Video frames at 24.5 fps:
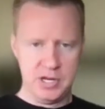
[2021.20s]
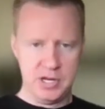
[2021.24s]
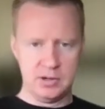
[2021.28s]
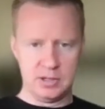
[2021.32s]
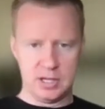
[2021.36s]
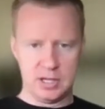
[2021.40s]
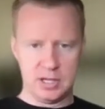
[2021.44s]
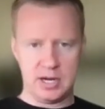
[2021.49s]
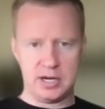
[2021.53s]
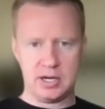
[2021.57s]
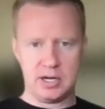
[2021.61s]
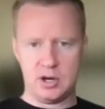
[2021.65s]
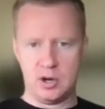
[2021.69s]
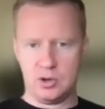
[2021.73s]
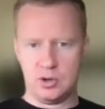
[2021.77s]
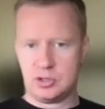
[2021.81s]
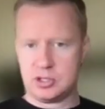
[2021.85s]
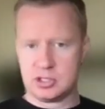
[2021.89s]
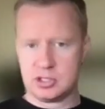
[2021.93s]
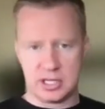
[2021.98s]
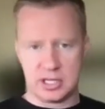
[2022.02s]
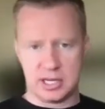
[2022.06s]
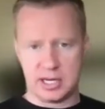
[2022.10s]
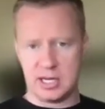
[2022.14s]
a lot of
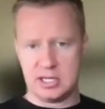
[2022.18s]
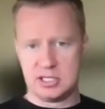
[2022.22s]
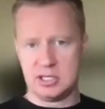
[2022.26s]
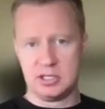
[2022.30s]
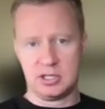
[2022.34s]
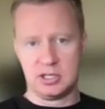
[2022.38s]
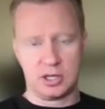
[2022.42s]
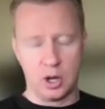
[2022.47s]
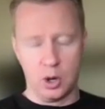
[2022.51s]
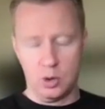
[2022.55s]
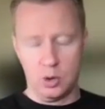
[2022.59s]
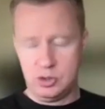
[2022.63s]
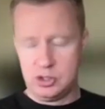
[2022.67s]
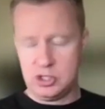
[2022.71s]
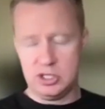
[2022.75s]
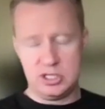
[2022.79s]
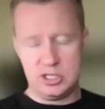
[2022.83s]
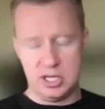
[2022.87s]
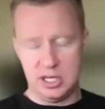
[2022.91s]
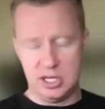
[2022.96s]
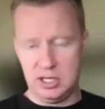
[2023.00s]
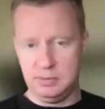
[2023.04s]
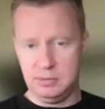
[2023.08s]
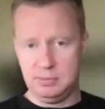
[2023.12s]
coaches, like I said, to coach
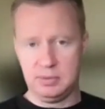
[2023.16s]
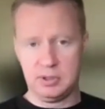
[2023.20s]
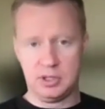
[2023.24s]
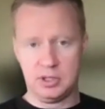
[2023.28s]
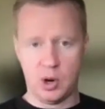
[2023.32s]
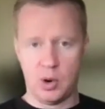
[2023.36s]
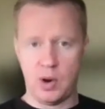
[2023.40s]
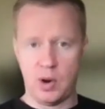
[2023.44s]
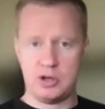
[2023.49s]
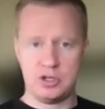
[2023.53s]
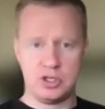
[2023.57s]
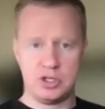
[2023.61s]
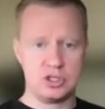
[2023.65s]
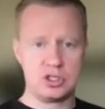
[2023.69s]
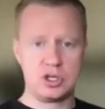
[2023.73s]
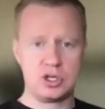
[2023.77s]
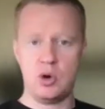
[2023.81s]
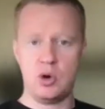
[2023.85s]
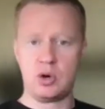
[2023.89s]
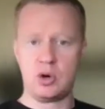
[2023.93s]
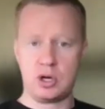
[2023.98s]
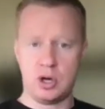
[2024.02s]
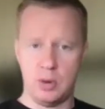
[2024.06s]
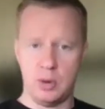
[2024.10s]
a team, go out, just
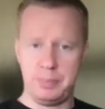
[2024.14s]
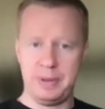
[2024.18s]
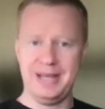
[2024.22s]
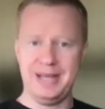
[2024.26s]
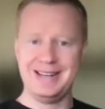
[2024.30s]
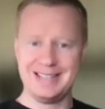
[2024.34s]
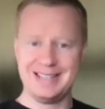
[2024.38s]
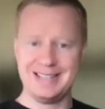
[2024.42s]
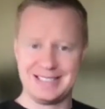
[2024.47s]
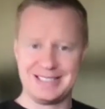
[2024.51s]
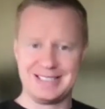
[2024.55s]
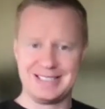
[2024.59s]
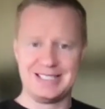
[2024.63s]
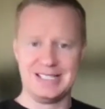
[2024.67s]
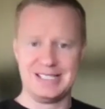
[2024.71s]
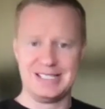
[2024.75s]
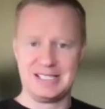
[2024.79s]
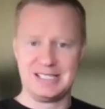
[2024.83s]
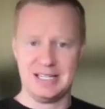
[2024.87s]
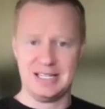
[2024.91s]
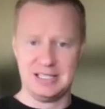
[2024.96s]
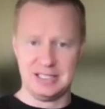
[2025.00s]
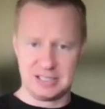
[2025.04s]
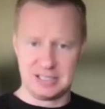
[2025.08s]
go be an
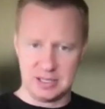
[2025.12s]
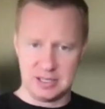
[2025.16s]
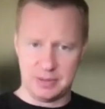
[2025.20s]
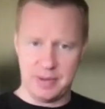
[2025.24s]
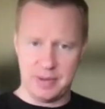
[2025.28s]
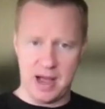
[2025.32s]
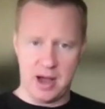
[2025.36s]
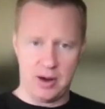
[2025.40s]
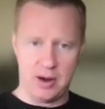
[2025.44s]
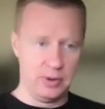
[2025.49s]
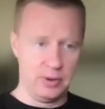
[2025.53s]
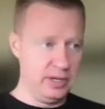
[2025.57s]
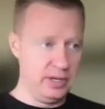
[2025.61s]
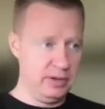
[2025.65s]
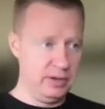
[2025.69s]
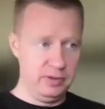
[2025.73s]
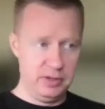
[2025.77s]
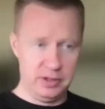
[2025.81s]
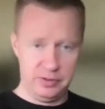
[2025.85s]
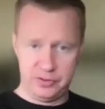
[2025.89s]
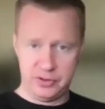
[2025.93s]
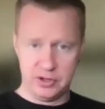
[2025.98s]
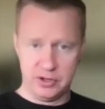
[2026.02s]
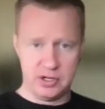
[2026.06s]
assistant somehow. Well,
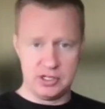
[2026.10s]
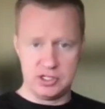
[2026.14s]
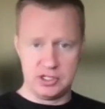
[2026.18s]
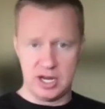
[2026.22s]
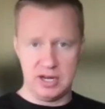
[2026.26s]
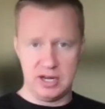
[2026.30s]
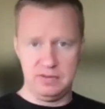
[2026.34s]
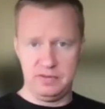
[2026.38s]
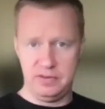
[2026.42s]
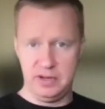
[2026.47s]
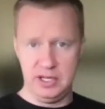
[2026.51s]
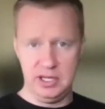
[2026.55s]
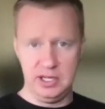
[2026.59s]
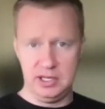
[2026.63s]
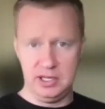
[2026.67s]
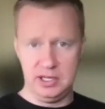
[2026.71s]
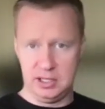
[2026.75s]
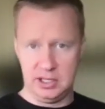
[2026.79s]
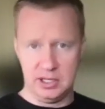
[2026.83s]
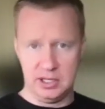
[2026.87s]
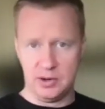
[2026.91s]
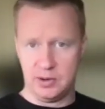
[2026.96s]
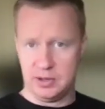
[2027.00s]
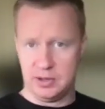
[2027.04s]
even if you're a
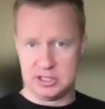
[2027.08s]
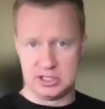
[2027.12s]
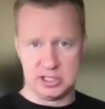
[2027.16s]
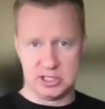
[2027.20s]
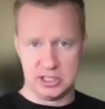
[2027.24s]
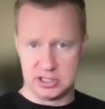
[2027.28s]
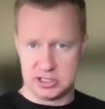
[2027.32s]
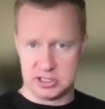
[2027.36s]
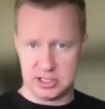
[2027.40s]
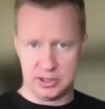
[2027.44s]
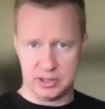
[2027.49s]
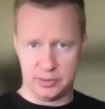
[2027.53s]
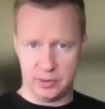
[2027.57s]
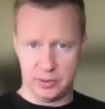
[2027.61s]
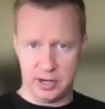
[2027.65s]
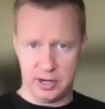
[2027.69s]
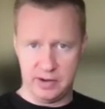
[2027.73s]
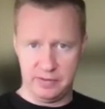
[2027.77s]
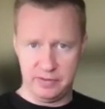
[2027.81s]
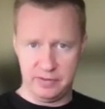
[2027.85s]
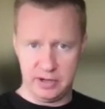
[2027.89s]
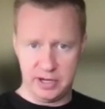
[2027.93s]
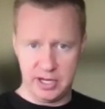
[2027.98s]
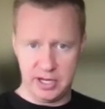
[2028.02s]
JV, assistant,
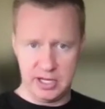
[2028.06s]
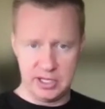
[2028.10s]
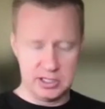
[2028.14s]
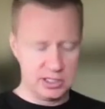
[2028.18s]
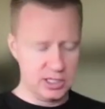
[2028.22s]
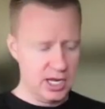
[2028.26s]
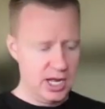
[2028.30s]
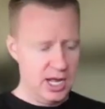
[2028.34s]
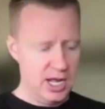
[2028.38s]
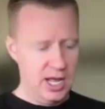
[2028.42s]
whatever it is.